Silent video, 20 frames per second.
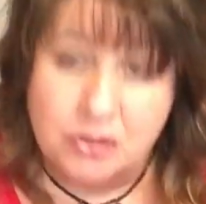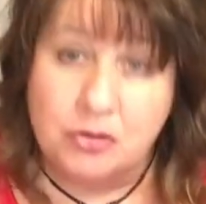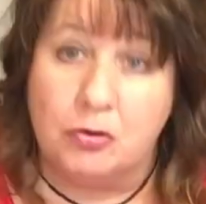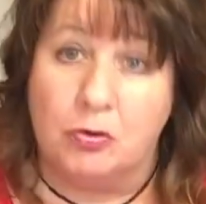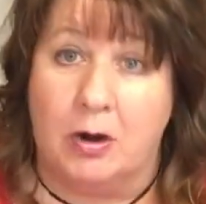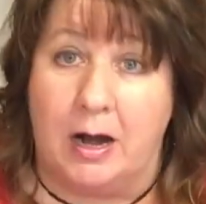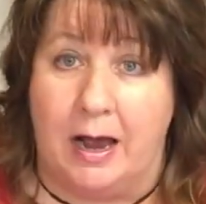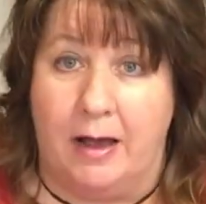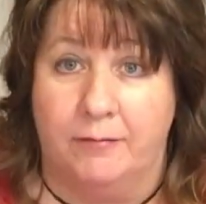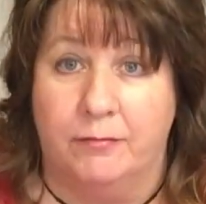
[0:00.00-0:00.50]
a
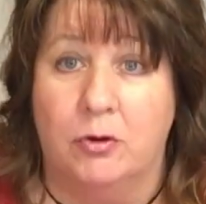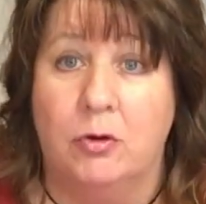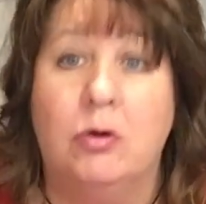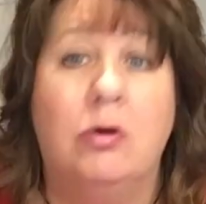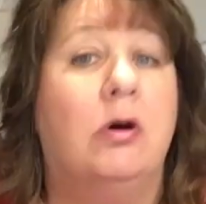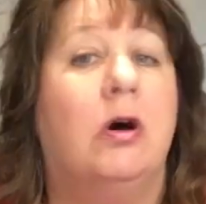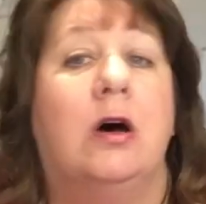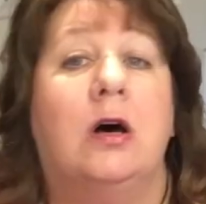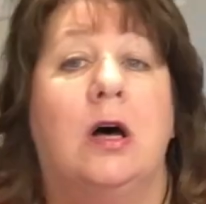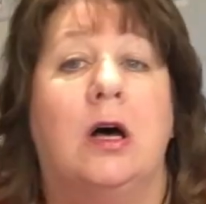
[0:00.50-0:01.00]

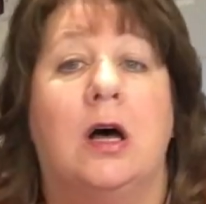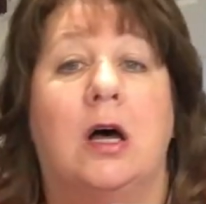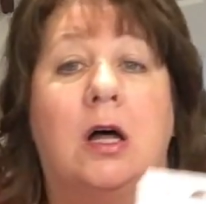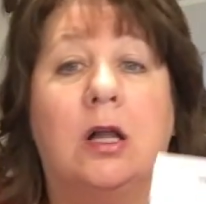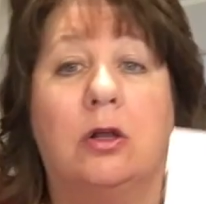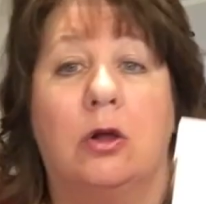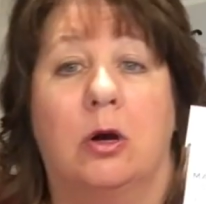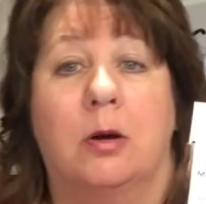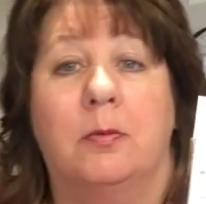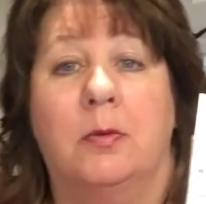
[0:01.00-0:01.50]
travel
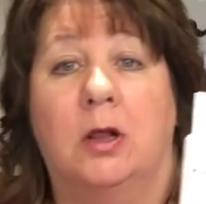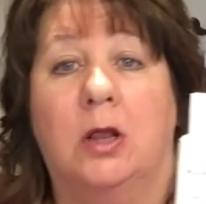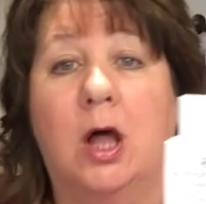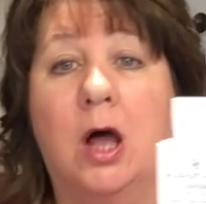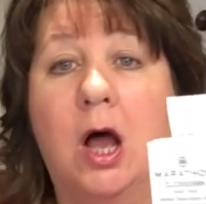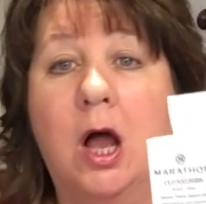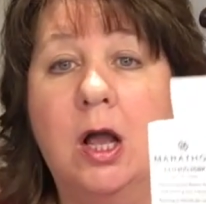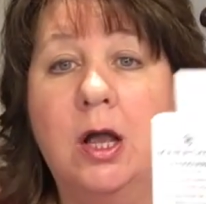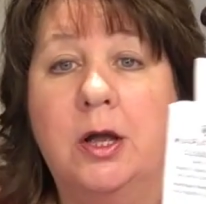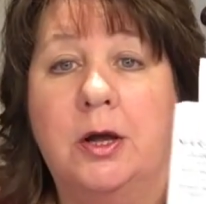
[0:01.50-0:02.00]
alarm
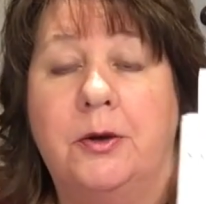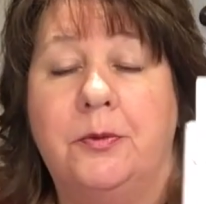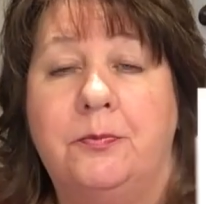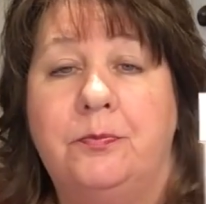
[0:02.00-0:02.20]
clock.